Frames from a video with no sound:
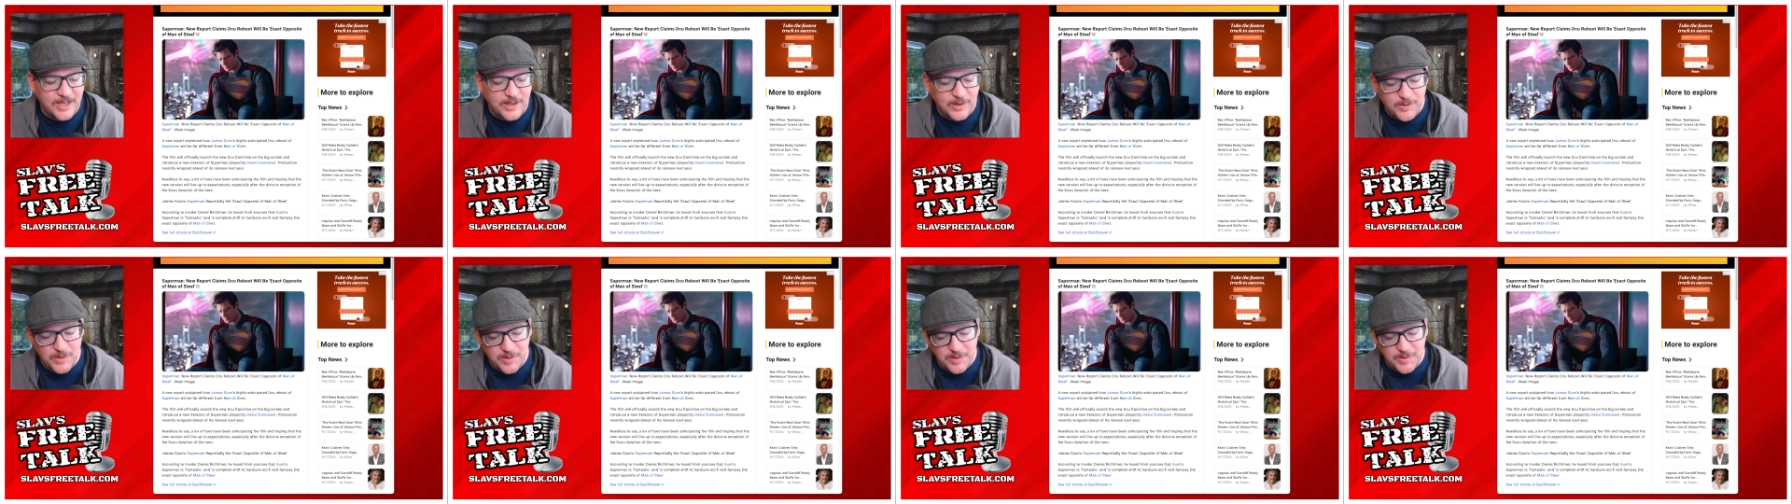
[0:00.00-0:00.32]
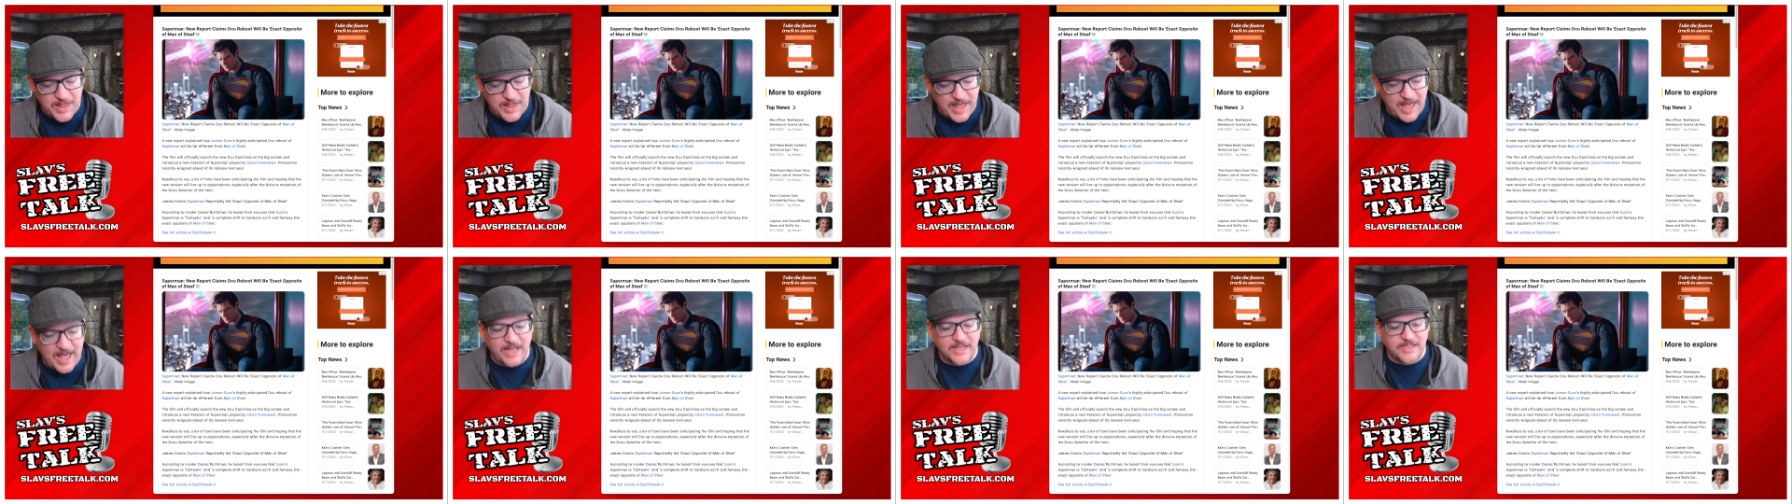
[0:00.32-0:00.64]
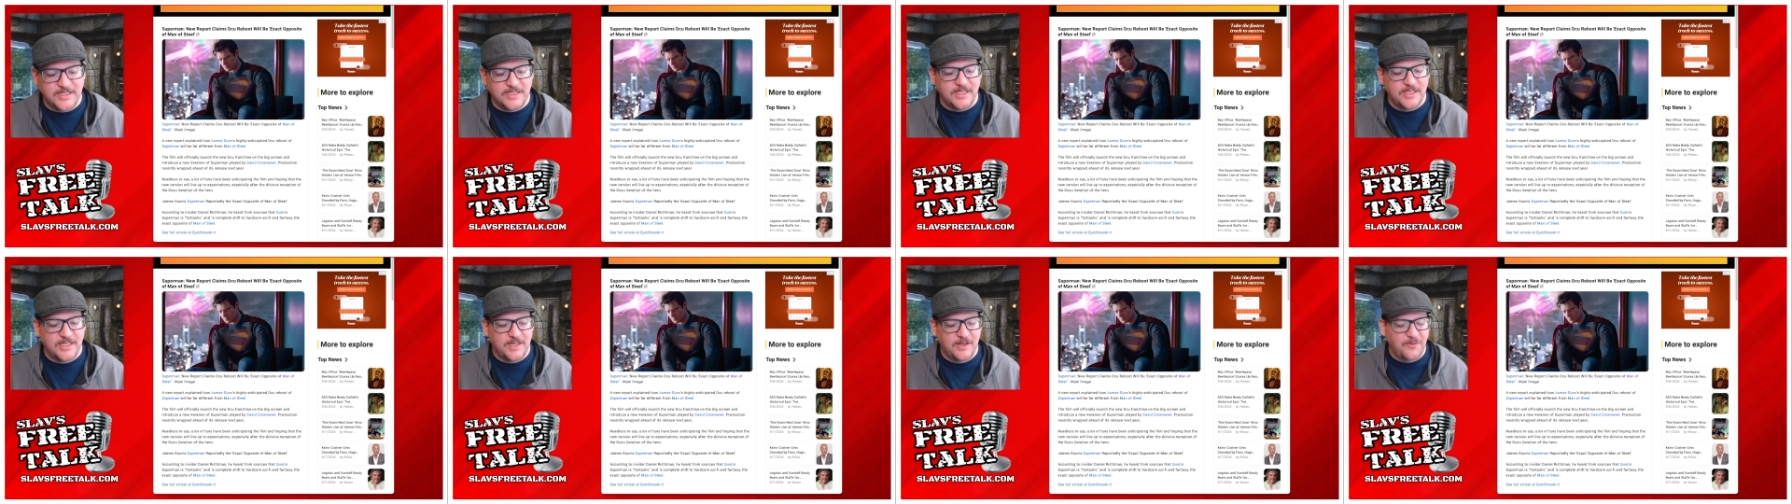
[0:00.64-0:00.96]
than
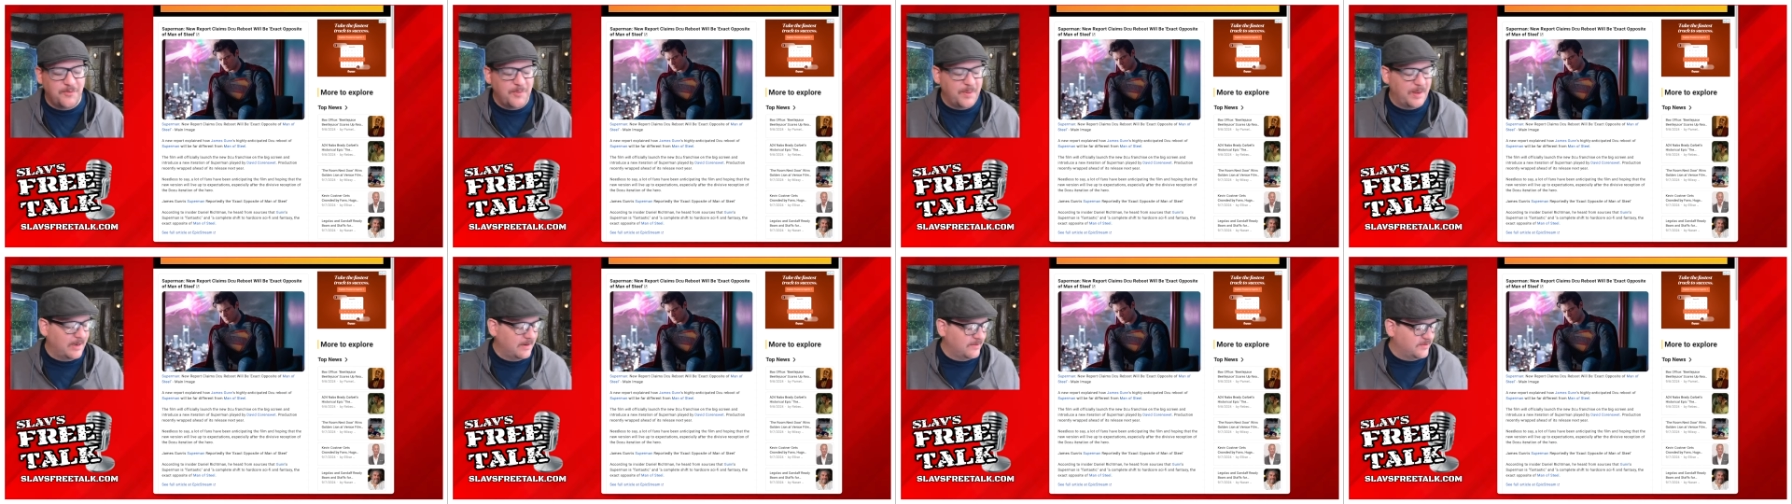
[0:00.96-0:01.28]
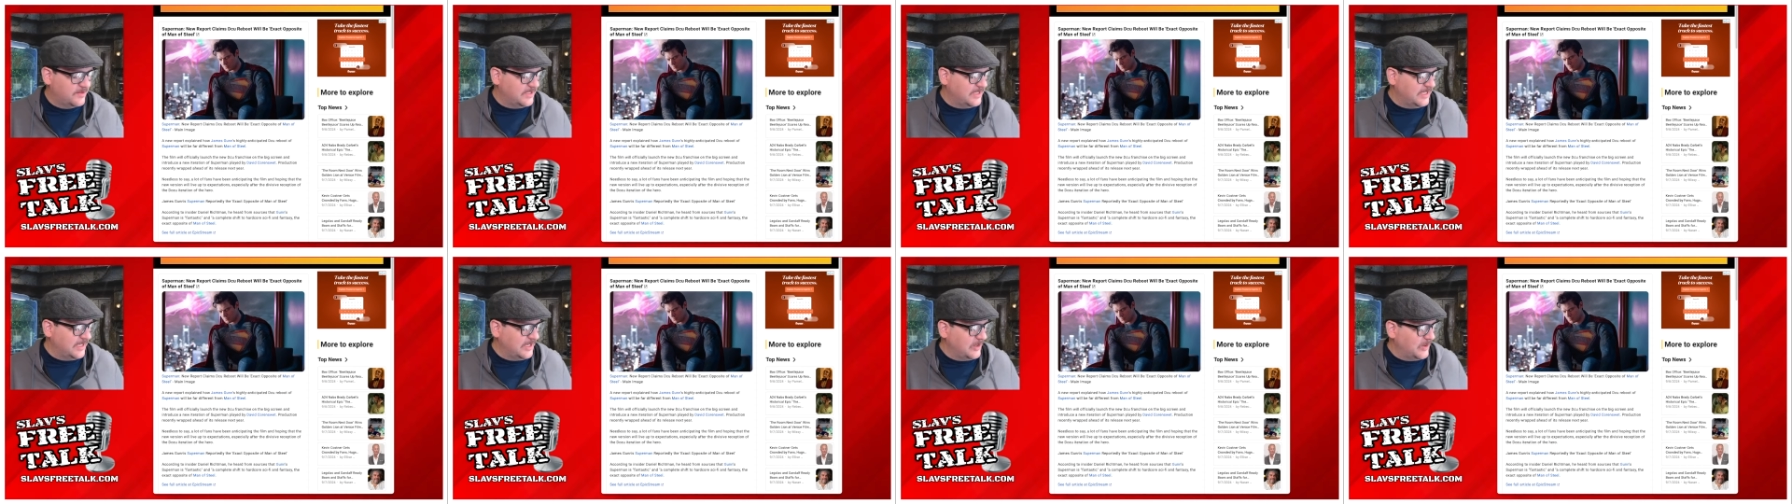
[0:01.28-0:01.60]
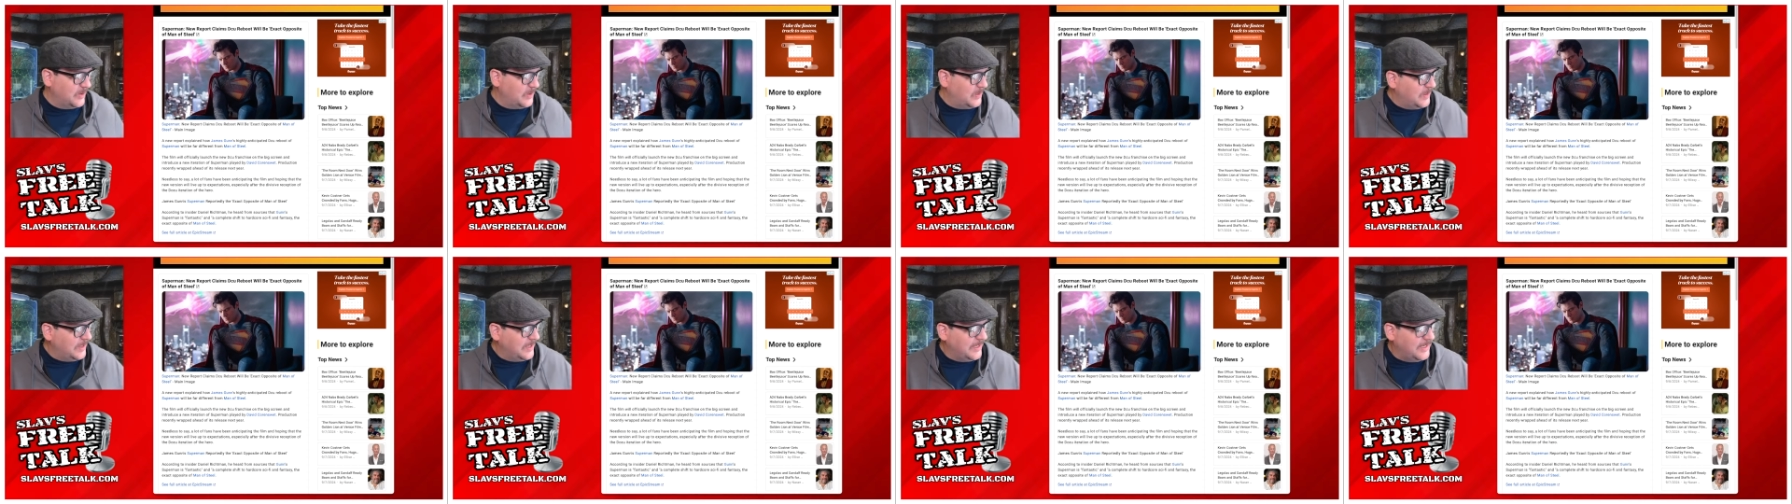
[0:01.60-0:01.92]
that of Man of
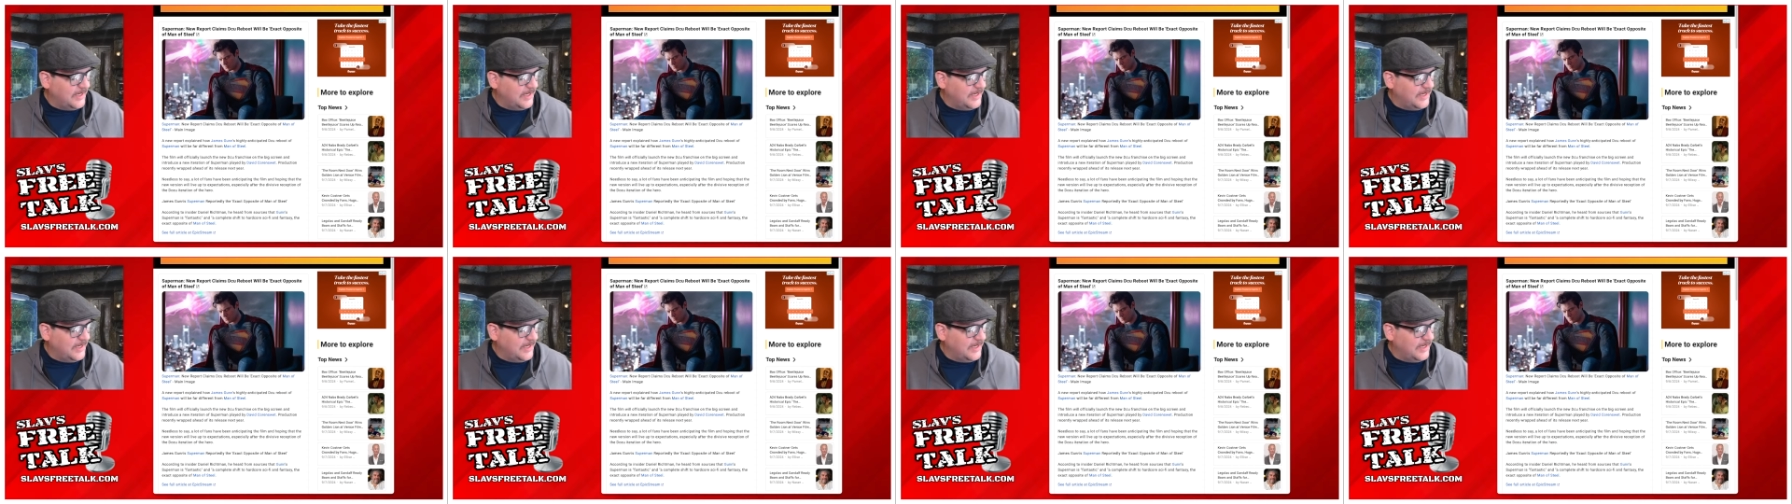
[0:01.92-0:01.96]
Steel.